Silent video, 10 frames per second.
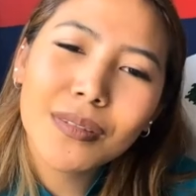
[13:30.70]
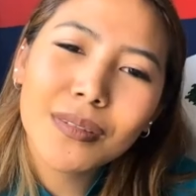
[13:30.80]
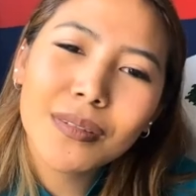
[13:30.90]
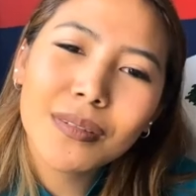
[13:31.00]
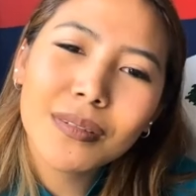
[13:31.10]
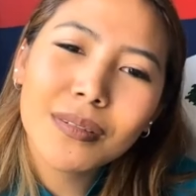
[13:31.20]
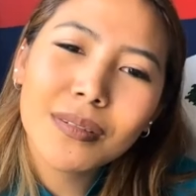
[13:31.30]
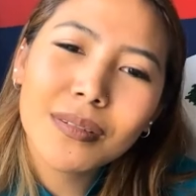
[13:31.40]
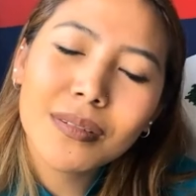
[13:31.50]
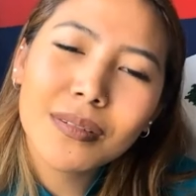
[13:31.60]

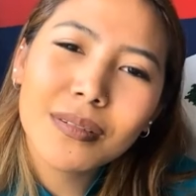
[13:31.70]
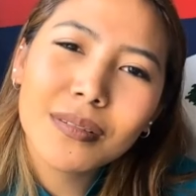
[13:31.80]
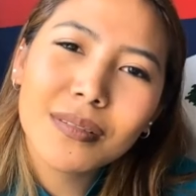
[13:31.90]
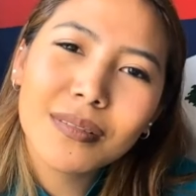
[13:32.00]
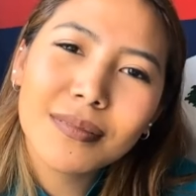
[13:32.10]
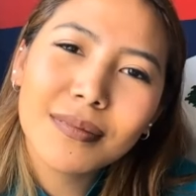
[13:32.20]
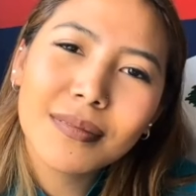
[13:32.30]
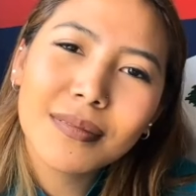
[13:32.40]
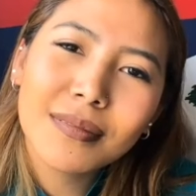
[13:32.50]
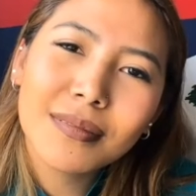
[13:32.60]

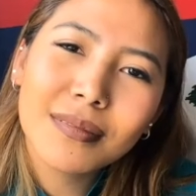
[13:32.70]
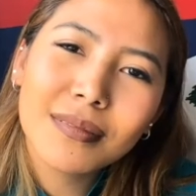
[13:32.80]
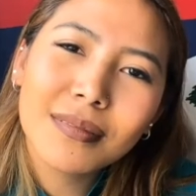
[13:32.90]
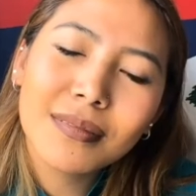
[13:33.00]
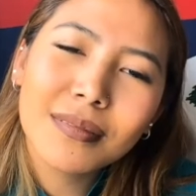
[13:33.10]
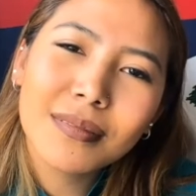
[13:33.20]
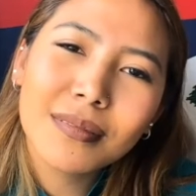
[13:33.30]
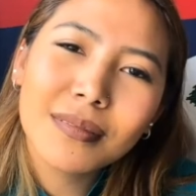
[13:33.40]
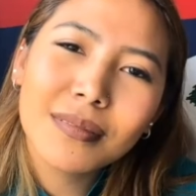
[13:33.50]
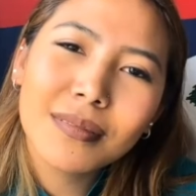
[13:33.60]

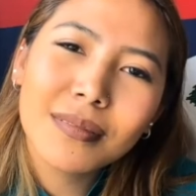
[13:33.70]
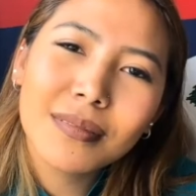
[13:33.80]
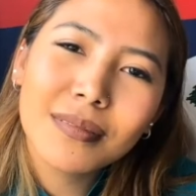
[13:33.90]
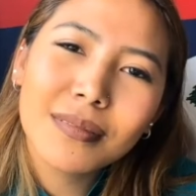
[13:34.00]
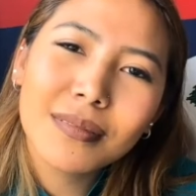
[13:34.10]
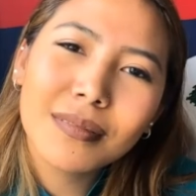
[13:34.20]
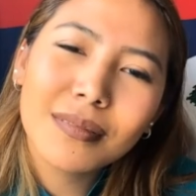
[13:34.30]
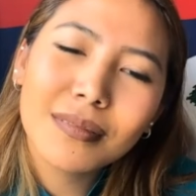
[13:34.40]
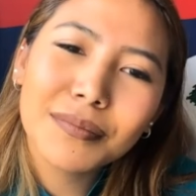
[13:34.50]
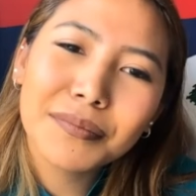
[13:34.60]

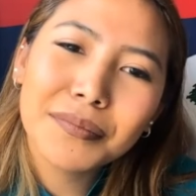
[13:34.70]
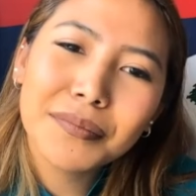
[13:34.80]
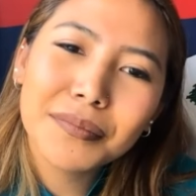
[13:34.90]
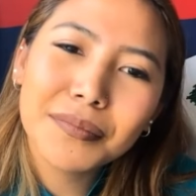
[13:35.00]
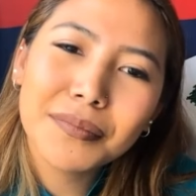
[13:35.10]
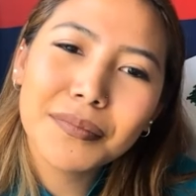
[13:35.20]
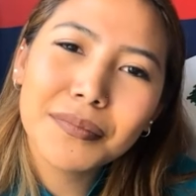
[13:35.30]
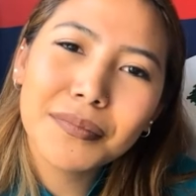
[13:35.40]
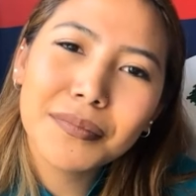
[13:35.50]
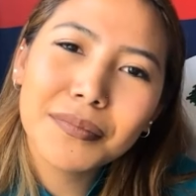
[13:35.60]

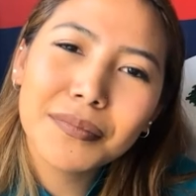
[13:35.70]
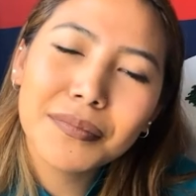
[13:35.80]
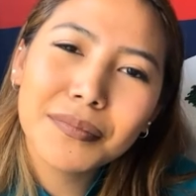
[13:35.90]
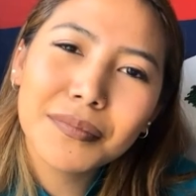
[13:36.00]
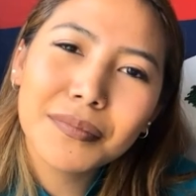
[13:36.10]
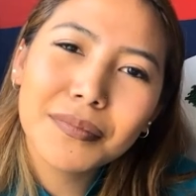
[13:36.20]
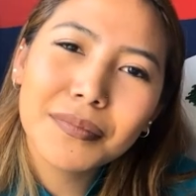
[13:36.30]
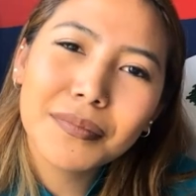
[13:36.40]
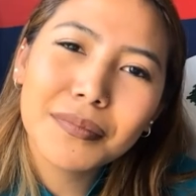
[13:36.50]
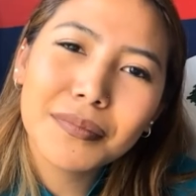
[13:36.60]

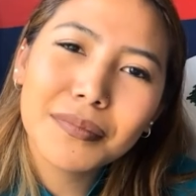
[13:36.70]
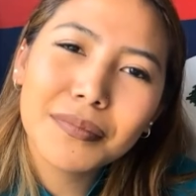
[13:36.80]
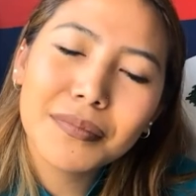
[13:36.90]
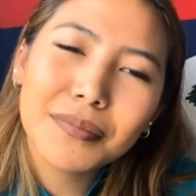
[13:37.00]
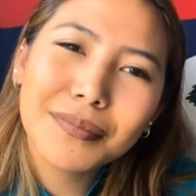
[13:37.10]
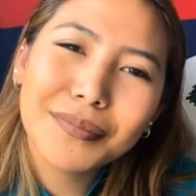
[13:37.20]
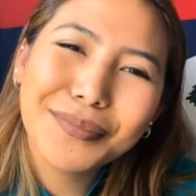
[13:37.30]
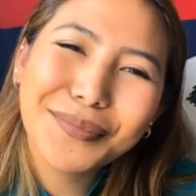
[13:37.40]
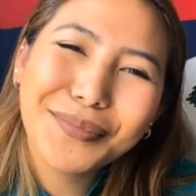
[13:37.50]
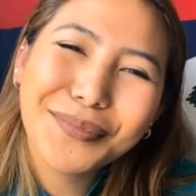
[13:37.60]

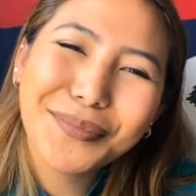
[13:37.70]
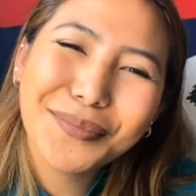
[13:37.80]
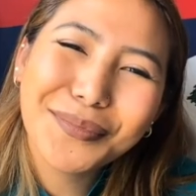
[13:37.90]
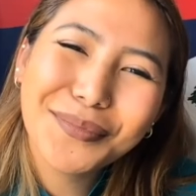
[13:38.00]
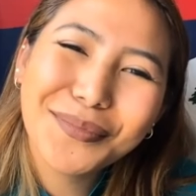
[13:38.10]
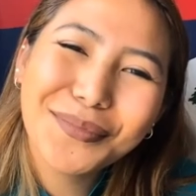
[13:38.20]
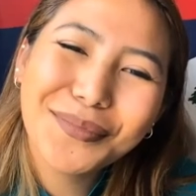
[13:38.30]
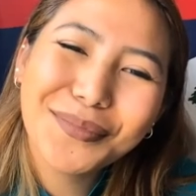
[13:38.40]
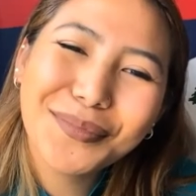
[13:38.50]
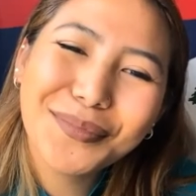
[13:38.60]
(silent)